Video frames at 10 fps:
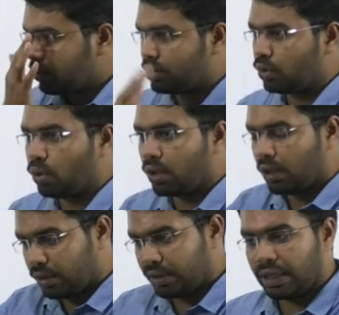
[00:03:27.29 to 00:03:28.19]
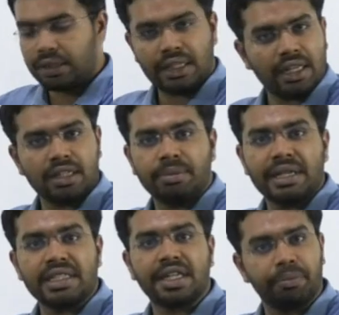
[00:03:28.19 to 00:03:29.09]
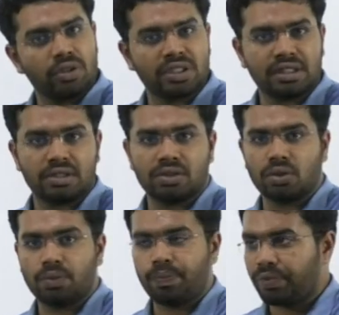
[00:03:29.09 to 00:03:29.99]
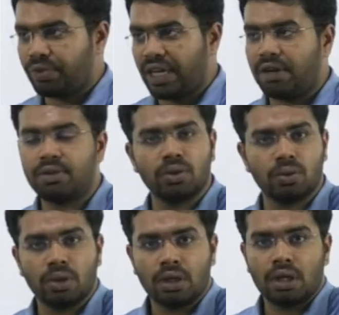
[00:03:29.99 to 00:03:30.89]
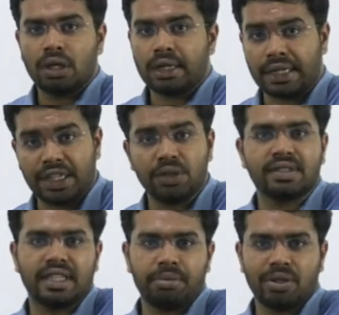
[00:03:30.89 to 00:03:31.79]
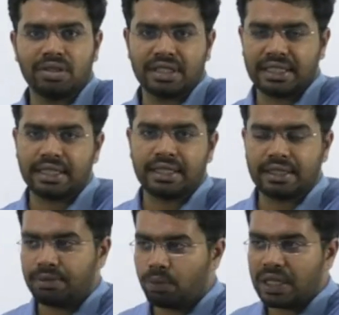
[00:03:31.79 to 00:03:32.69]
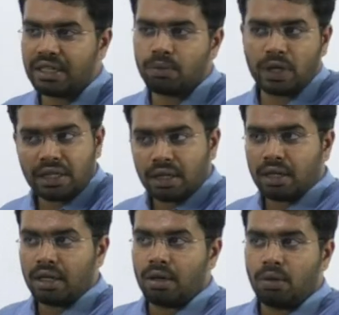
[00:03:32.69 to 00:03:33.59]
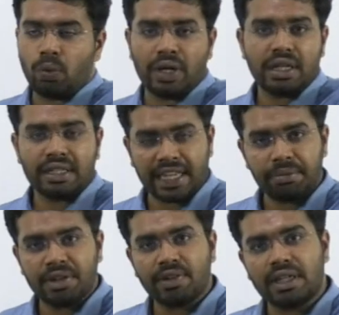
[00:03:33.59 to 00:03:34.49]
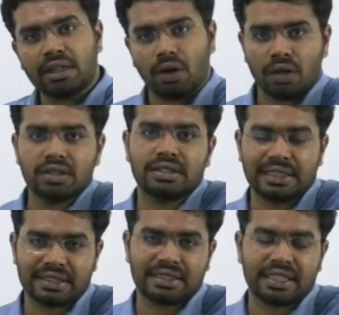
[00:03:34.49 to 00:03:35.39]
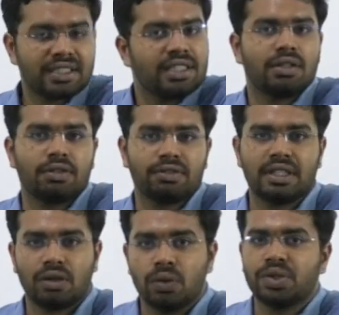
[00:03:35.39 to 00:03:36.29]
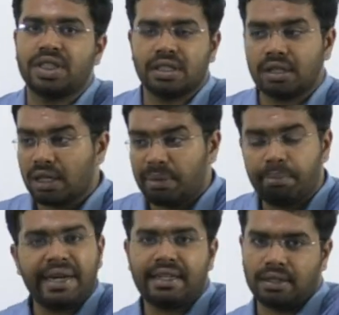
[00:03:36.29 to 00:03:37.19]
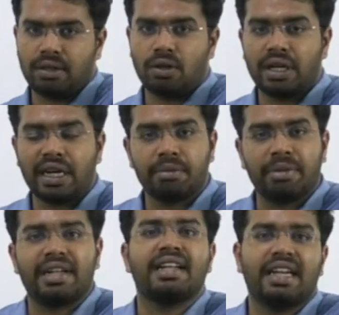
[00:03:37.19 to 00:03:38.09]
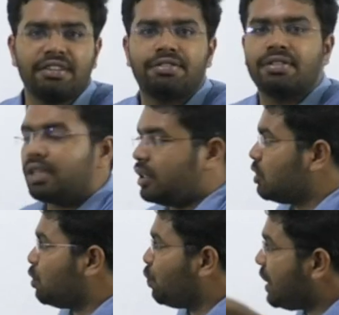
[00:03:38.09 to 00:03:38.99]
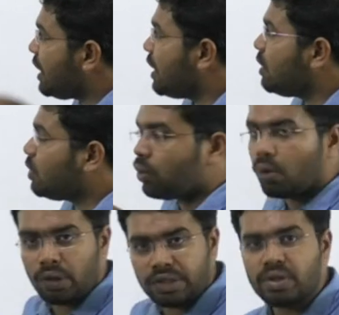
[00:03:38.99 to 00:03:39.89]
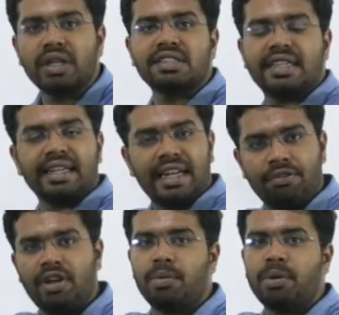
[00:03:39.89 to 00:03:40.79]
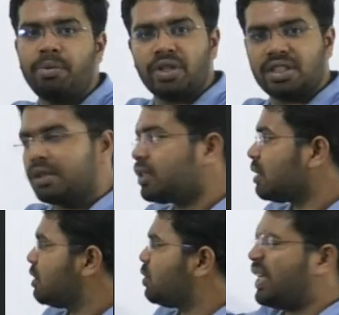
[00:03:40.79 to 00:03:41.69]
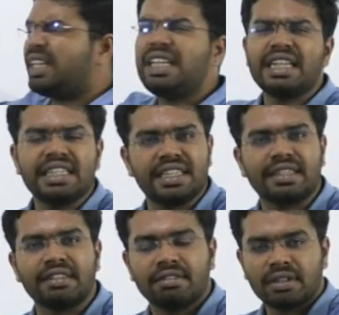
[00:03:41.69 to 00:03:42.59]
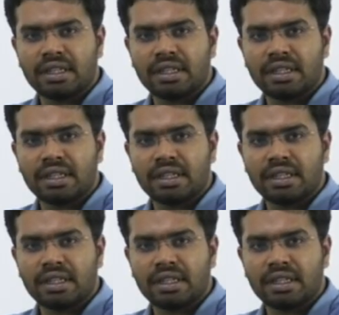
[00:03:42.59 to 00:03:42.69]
So they are the major deposits. So we have to reduce that, because it one time it will cause destruction of that ocean bed and marine life. So we need to also consider environment protection. So any initiative,